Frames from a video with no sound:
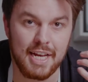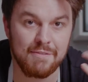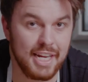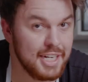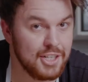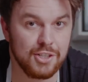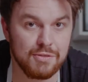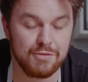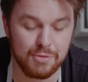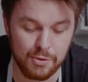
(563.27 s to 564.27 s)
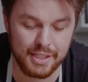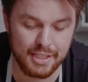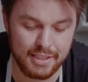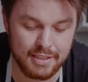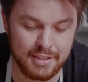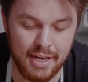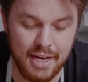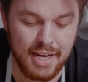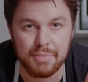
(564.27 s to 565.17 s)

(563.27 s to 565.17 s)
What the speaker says: I haven't had it in over 4 years.